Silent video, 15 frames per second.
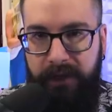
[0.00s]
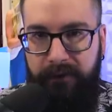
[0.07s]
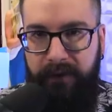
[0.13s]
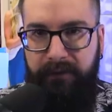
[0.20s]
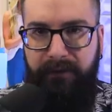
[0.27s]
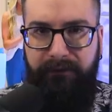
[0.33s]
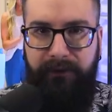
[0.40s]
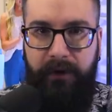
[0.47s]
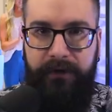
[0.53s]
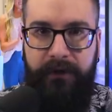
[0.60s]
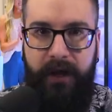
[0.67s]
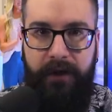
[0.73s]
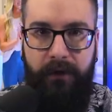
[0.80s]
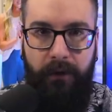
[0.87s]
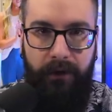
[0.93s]
even if it feels
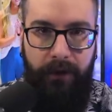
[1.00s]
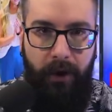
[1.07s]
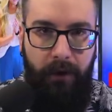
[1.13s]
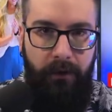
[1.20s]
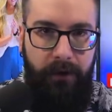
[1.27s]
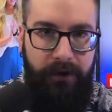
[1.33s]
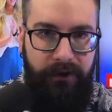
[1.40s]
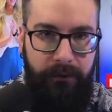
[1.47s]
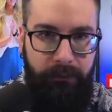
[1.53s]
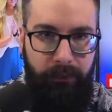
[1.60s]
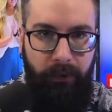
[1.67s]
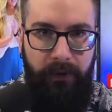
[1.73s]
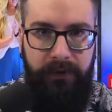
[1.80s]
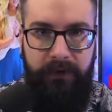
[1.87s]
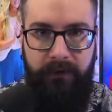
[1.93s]
like you're alone, it's
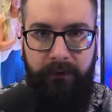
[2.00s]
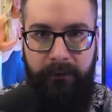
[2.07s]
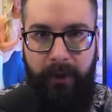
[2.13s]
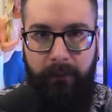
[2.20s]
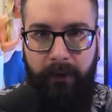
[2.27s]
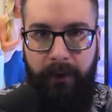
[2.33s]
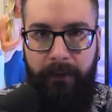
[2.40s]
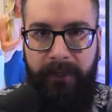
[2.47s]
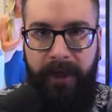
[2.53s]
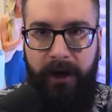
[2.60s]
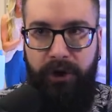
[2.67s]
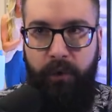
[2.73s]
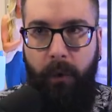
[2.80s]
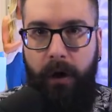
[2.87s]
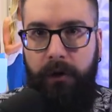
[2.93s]
important to remember that
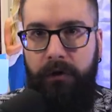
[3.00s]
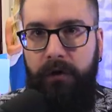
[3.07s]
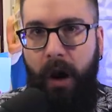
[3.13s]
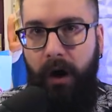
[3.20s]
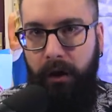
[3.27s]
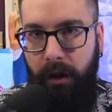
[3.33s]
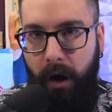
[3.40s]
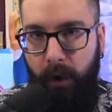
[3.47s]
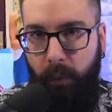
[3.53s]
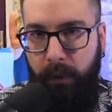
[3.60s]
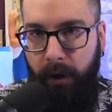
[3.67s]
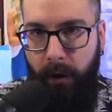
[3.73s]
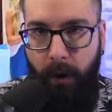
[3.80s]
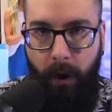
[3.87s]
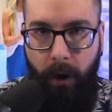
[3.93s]
you are not alone.
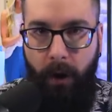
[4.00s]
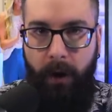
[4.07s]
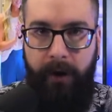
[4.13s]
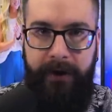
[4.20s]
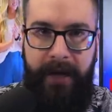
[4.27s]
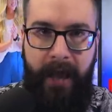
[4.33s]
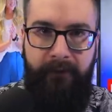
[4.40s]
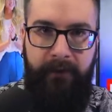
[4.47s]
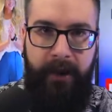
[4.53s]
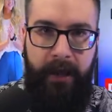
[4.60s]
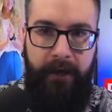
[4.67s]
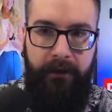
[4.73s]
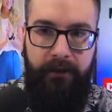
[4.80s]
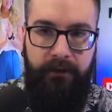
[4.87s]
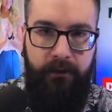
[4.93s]
We are all
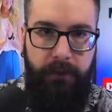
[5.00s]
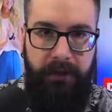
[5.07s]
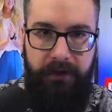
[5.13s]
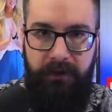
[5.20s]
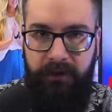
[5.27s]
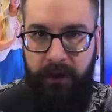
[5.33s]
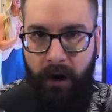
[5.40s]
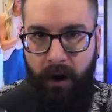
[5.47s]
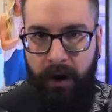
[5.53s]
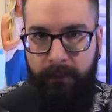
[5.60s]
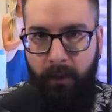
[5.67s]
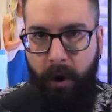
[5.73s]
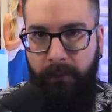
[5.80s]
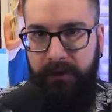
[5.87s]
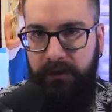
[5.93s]
navigating this really scary
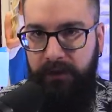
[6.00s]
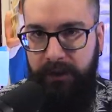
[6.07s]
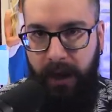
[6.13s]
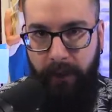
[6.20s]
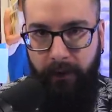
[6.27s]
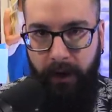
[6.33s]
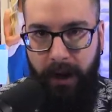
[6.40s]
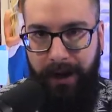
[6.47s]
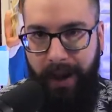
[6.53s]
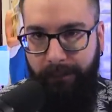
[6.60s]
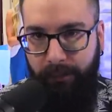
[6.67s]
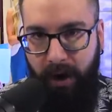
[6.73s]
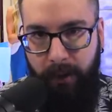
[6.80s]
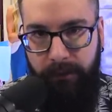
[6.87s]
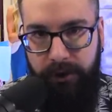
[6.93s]
moment together. And I
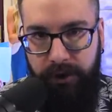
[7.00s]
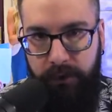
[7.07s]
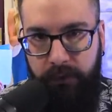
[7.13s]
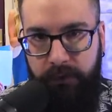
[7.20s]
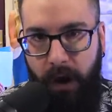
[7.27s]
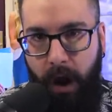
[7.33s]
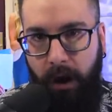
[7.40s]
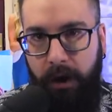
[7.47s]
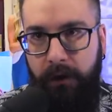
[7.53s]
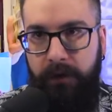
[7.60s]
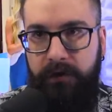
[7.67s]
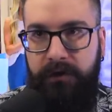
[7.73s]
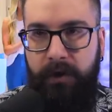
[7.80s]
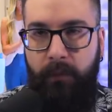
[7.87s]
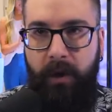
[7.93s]
promise you, talking
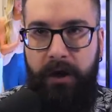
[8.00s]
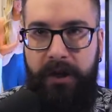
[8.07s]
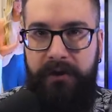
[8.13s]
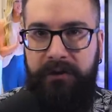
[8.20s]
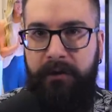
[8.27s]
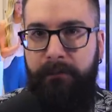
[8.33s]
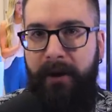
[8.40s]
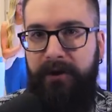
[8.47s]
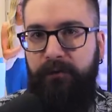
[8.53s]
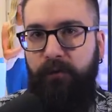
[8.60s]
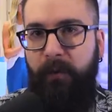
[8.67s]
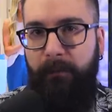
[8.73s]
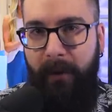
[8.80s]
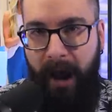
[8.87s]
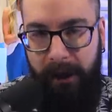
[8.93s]
to someone is the best
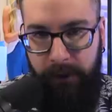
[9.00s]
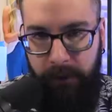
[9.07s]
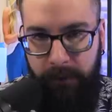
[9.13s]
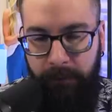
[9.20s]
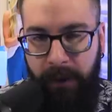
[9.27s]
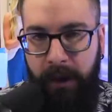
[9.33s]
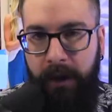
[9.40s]
reminder